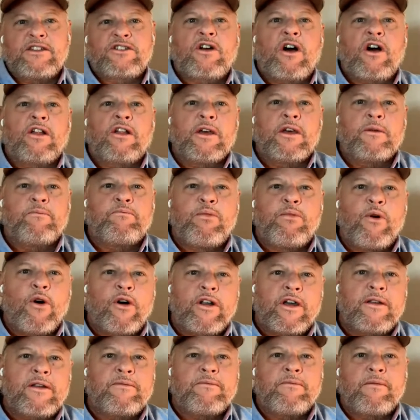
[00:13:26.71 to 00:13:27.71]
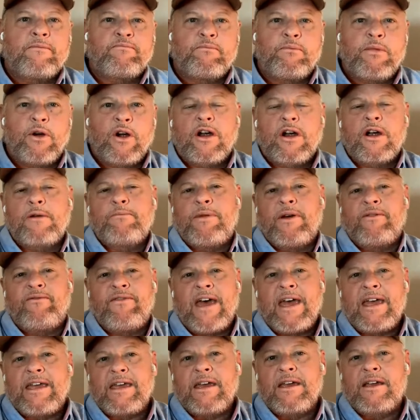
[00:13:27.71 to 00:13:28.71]
It's called the Bordenburger
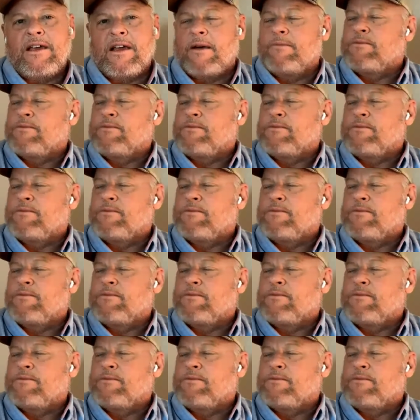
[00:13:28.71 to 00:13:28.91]
Bewegung.